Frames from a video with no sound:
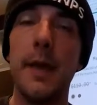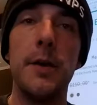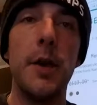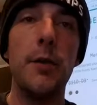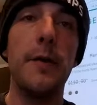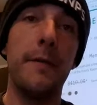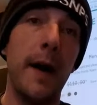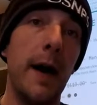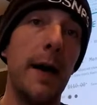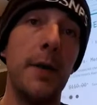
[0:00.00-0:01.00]
and
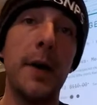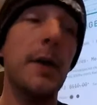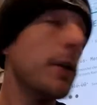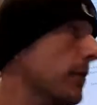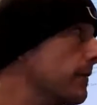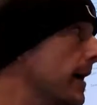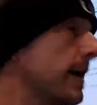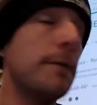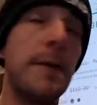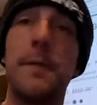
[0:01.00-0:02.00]
you'll get
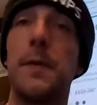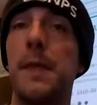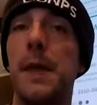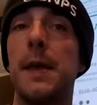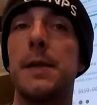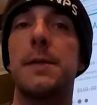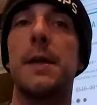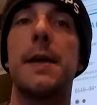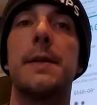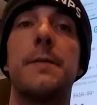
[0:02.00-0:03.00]
notified of different
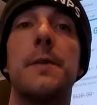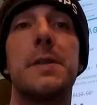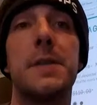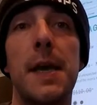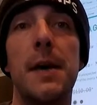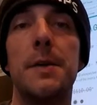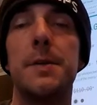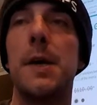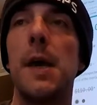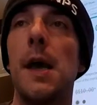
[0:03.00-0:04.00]
things like different
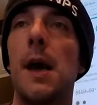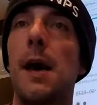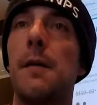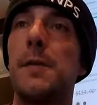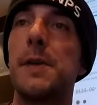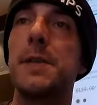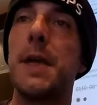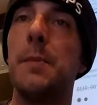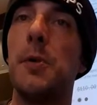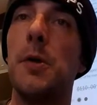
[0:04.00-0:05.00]
sales. For
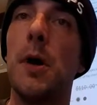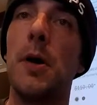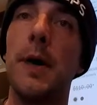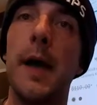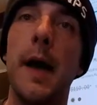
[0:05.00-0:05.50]
example,